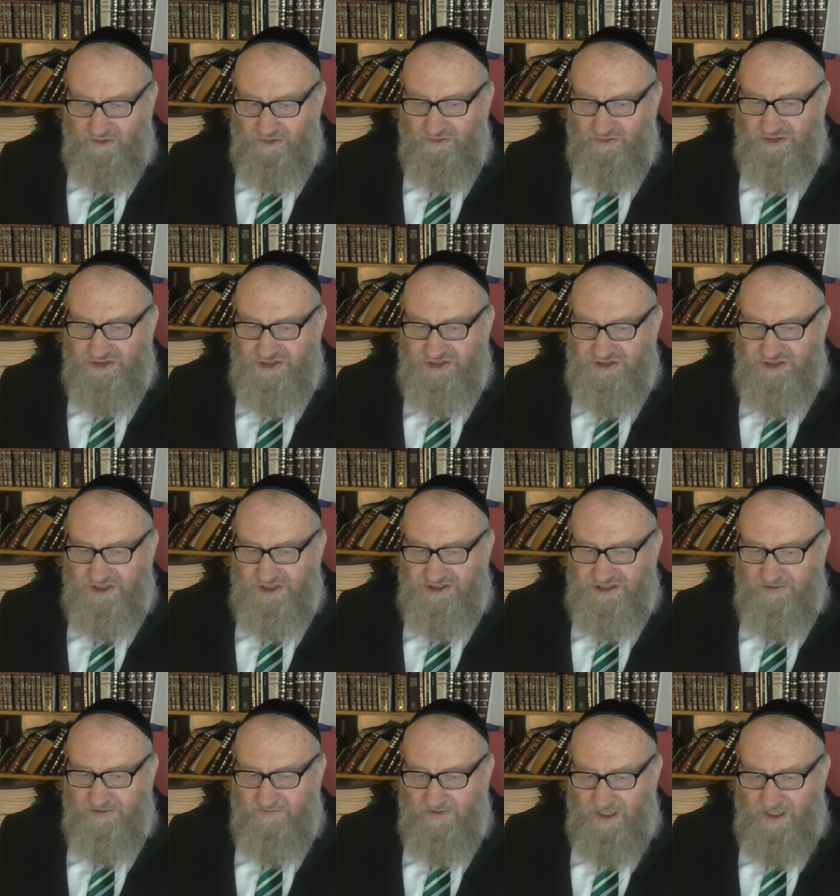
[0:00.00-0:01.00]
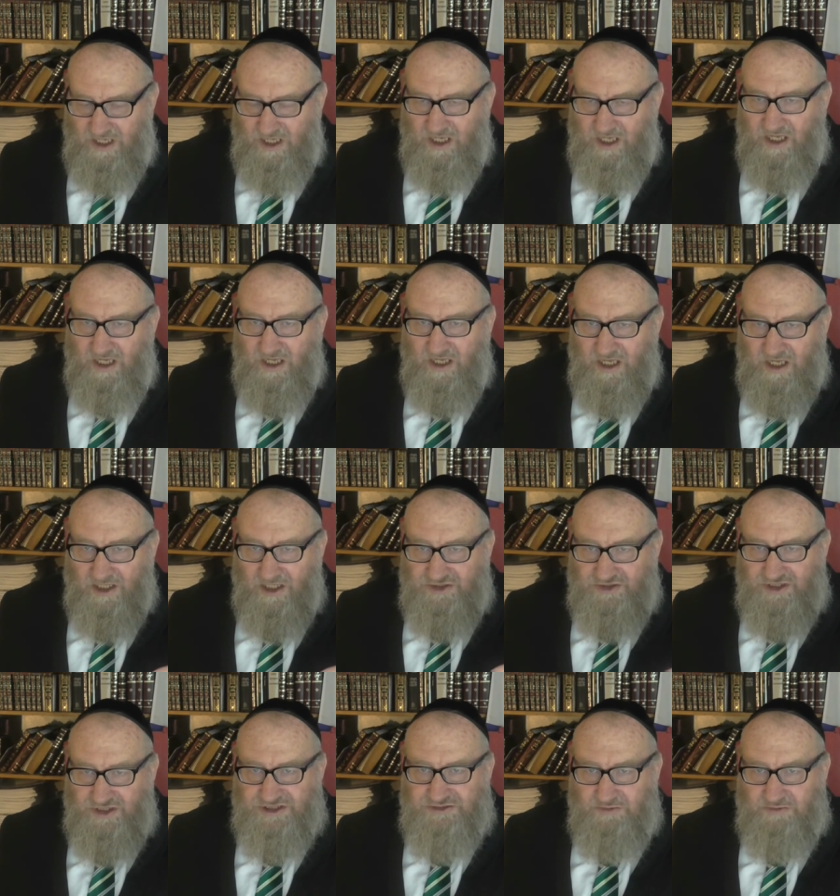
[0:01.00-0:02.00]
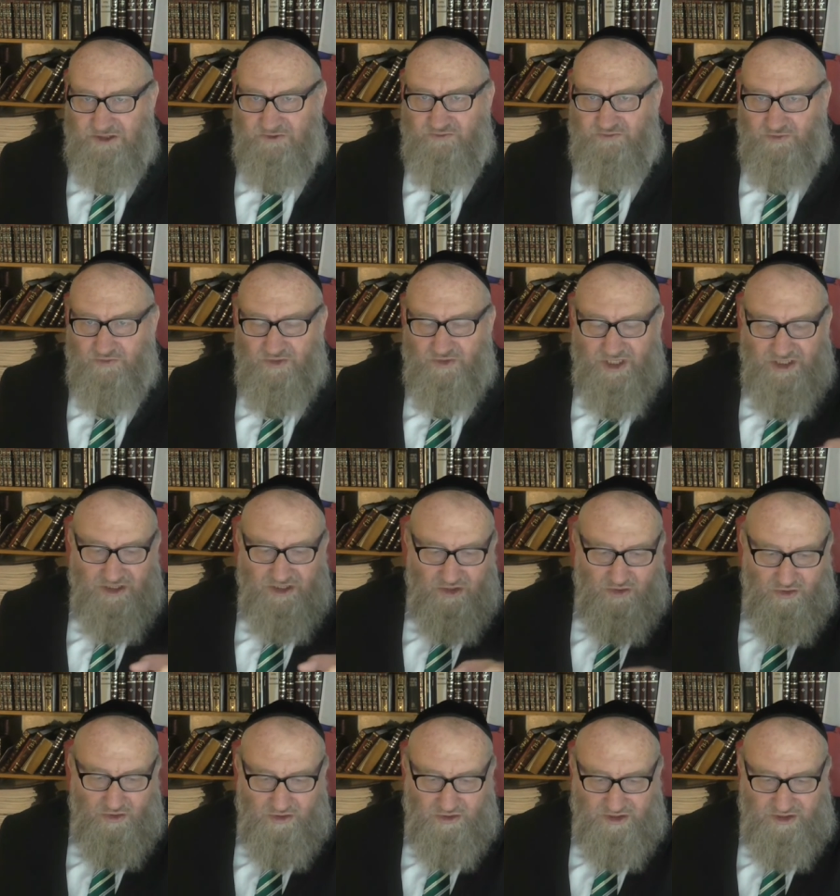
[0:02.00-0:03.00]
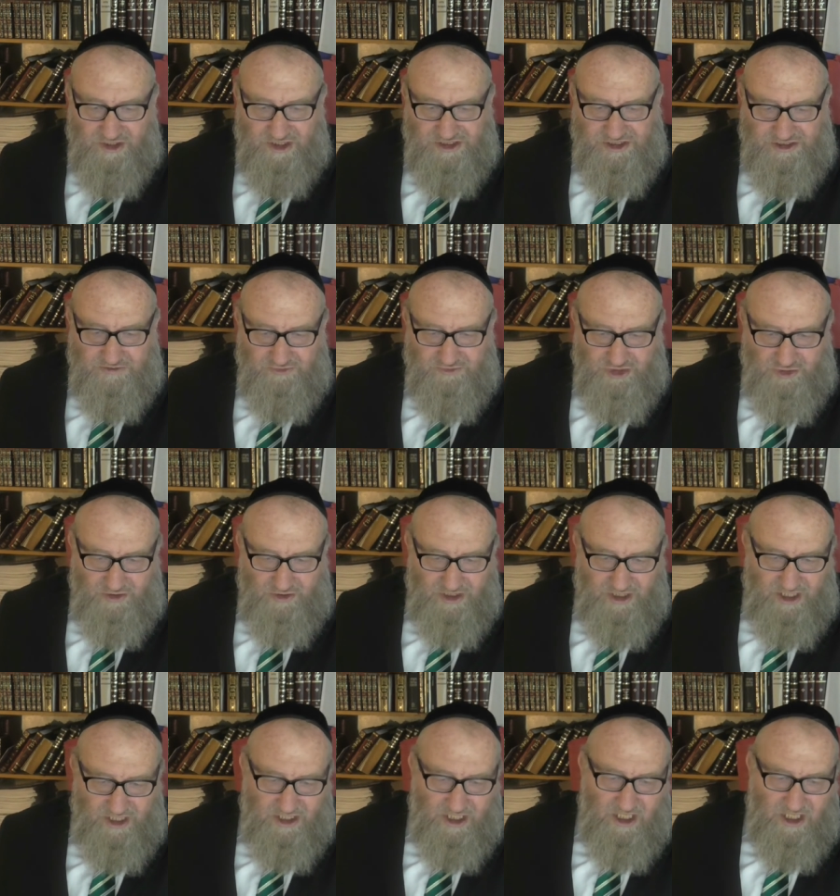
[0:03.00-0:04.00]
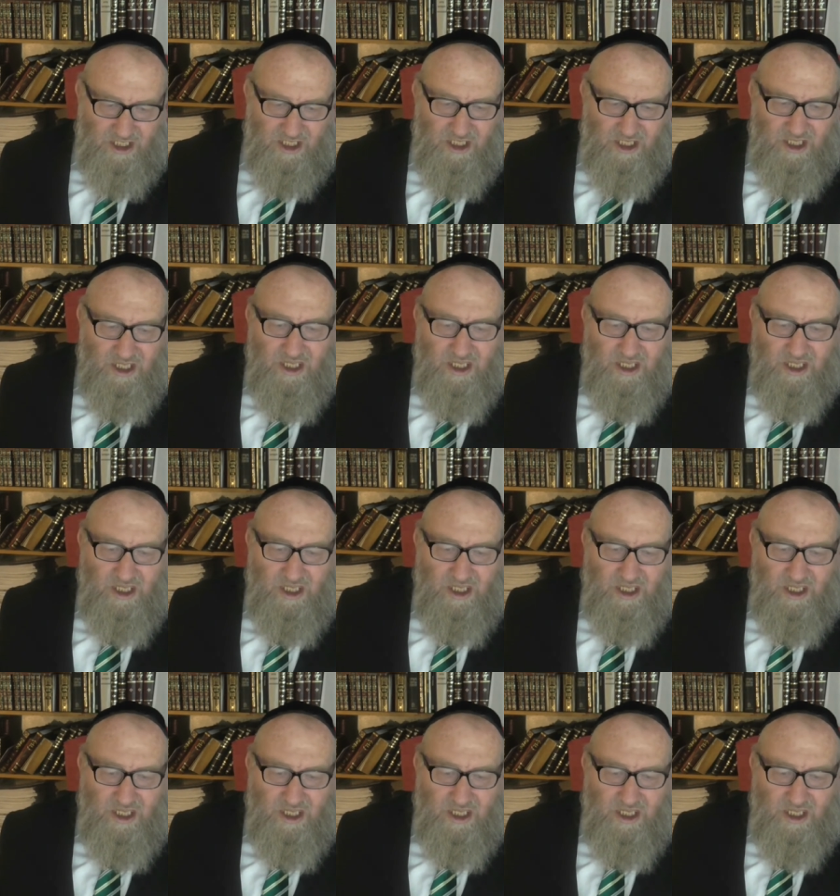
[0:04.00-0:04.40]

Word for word: through which genes are, uh, transmitted from one organism to another.